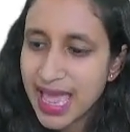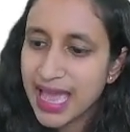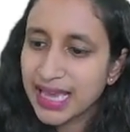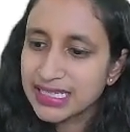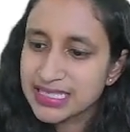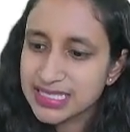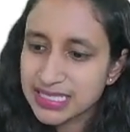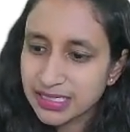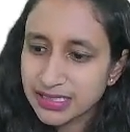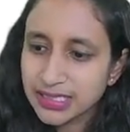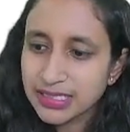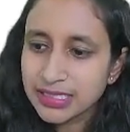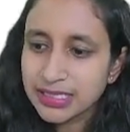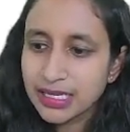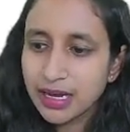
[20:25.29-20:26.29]
and
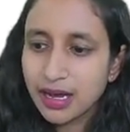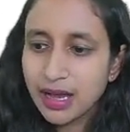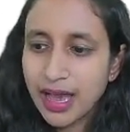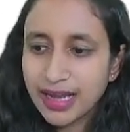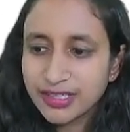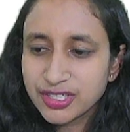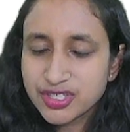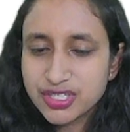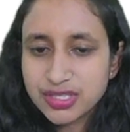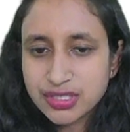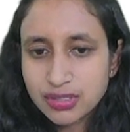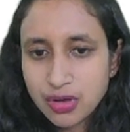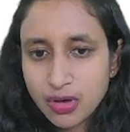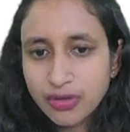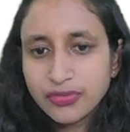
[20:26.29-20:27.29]
certain antigens
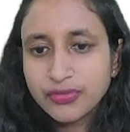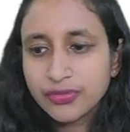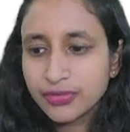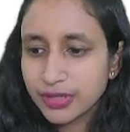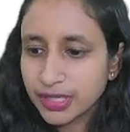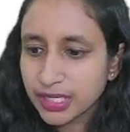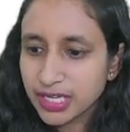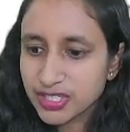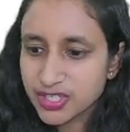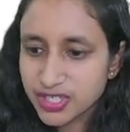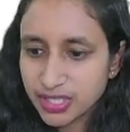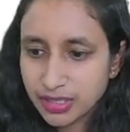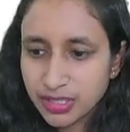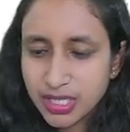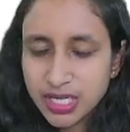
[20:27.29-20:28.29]
of
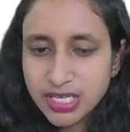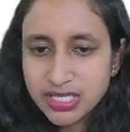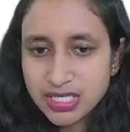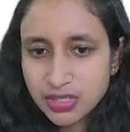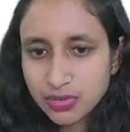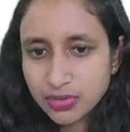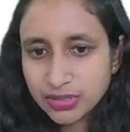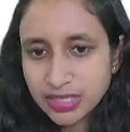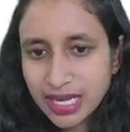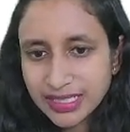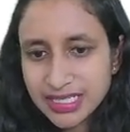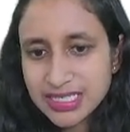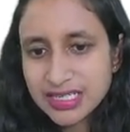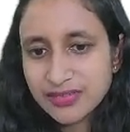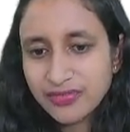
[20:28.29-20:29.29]
rickettsia. So that
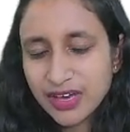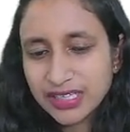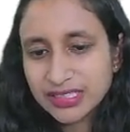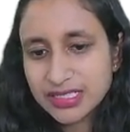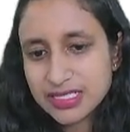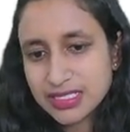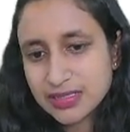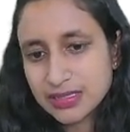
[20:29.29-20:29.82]
is in fact is